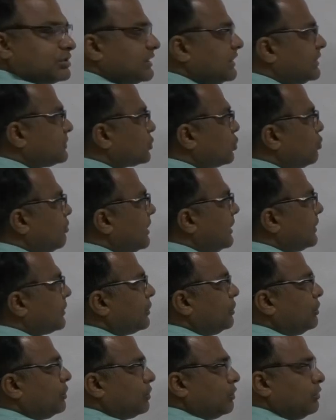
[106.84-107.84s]
states Q1
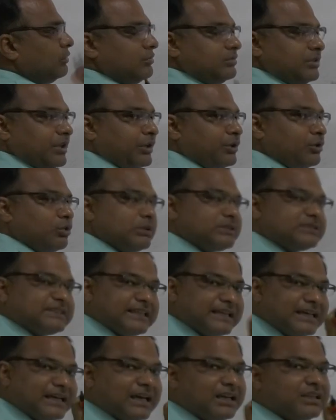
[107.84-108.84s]
and Q2 into a
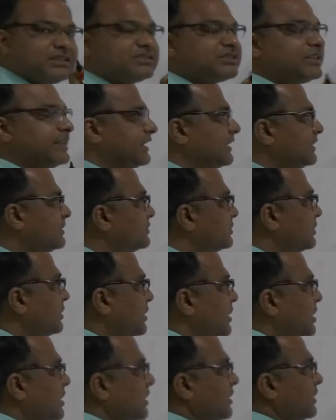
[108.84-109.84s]
single state,
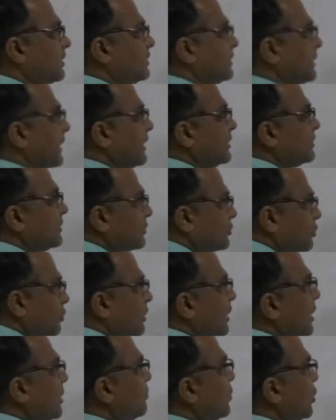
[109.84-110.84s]
then the
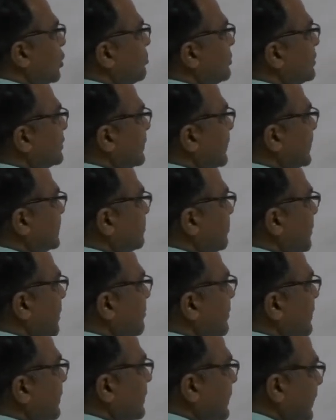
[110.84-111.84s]
total number of states will
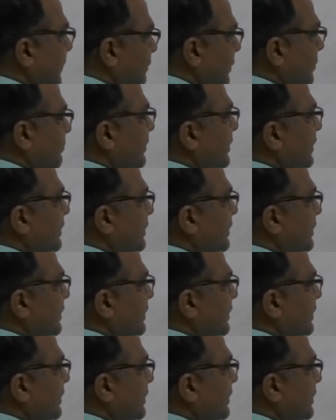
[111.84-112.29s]
be